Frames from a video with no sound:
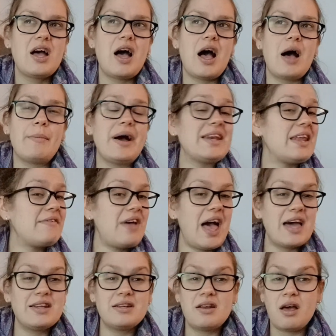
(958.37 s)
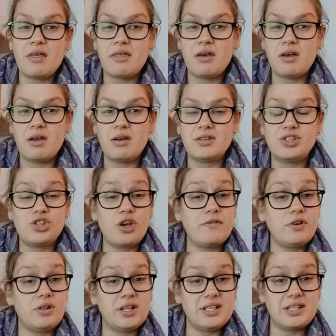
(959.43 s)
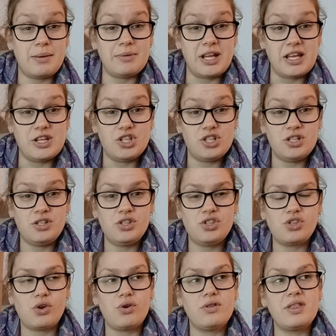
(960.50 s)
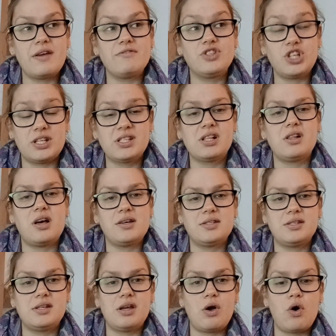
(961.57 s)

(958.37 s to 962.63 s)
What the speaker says: I never had another cervical examination, so they've just classed it